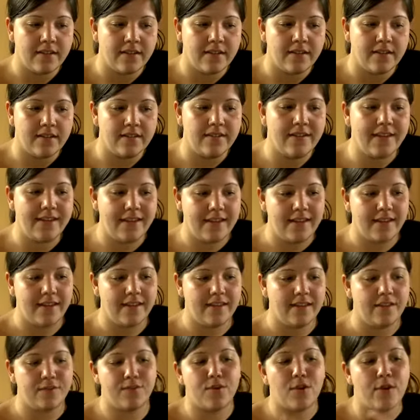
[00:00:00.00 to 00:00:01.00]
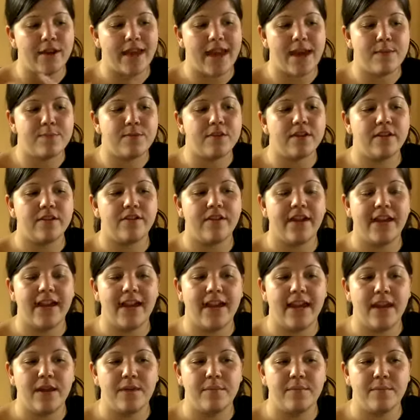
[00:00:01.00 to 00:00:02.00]
the vocabulary
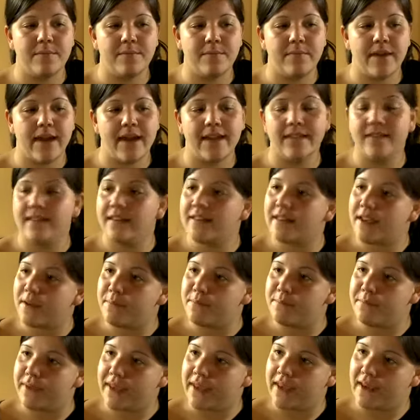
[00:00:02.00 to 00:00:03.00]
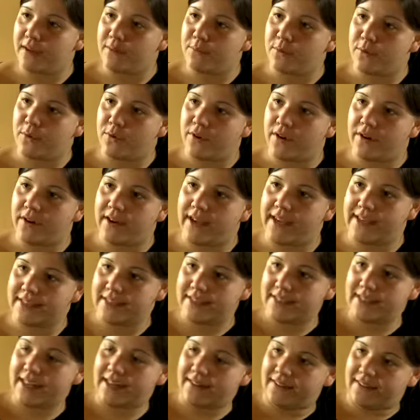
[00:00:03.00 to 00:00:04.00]
aim ended up being more
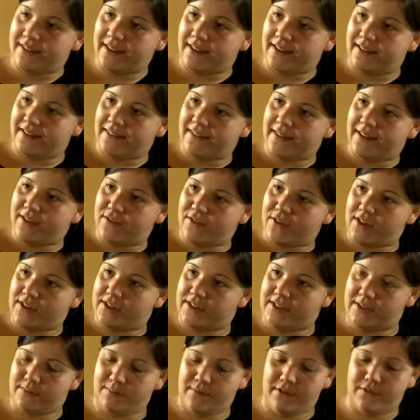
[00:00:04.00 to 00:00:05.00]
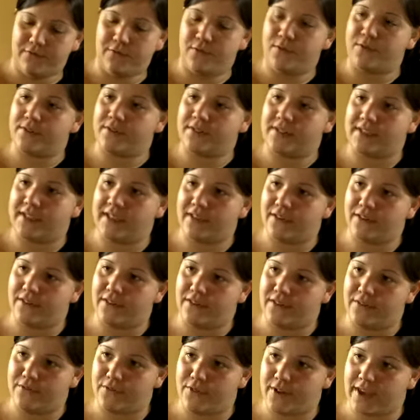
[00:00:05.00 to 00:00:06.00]
extended than just simply focusing on
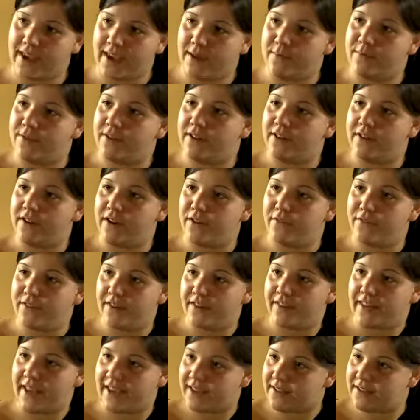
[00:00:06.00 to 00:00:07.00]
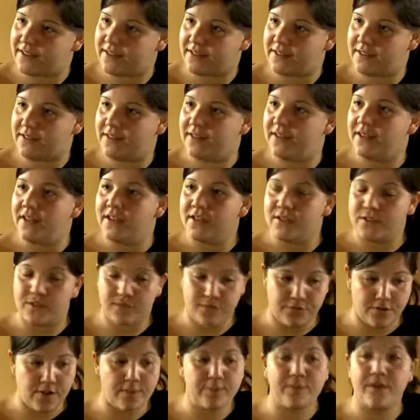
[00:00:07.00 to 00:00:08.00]
the vocabulary of the texts. So
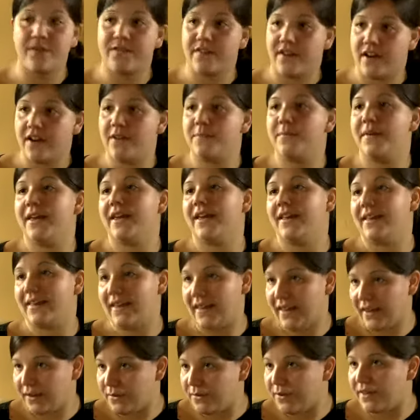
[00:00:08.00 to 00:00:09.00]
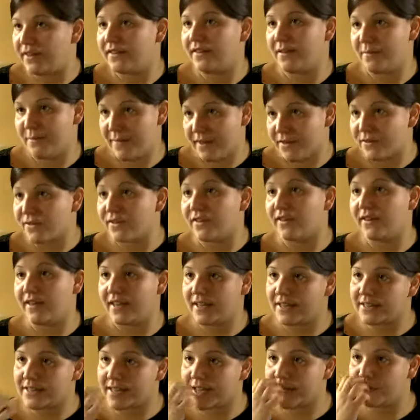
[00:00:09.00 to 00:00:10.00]
from the very beginning, with the mentioned
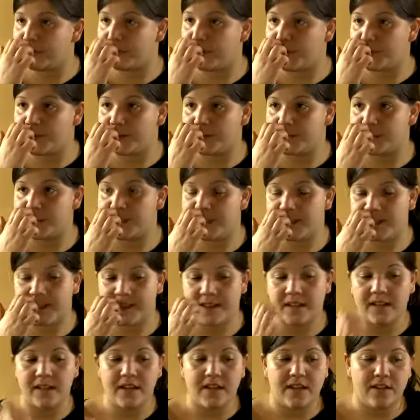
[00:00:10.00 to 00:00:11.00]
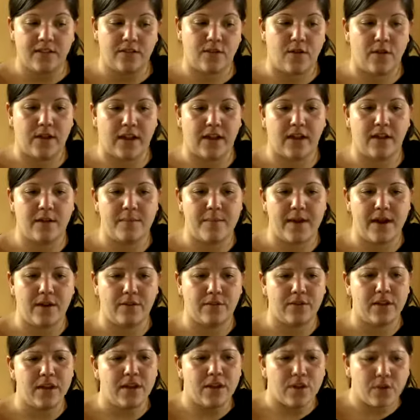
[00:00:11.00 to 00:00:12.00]
examples and talking about
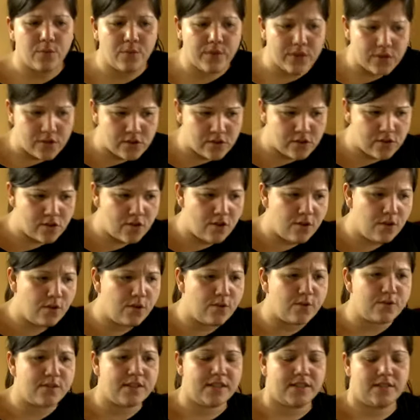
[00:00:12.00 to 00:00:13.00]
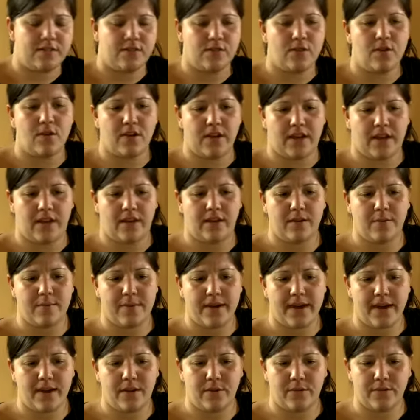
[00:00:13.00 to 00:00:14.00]
quiz shows and talking
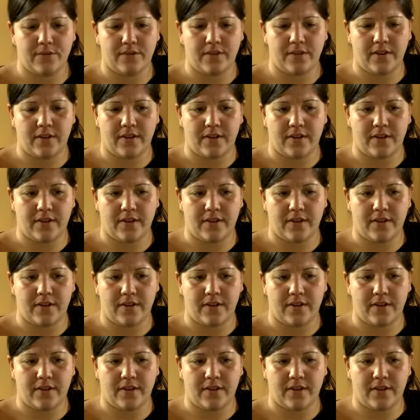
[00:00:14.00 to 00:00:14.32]
about